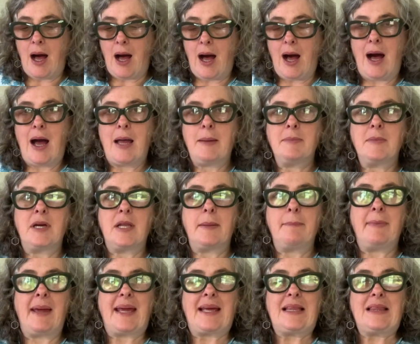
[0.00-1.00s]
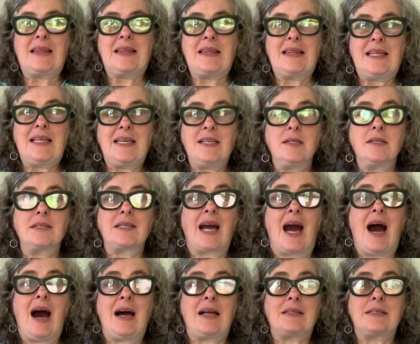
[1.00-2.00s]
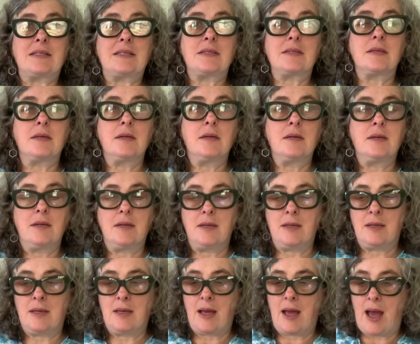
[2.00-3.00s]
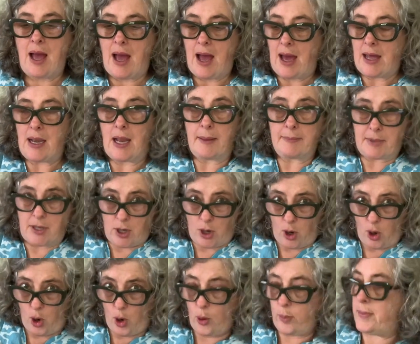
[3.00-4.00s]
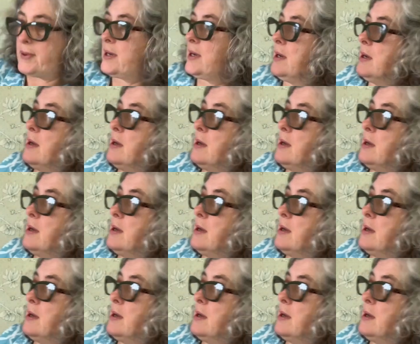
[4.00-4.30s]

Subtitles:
I'm gonna make little cuts, and I'm gonna open.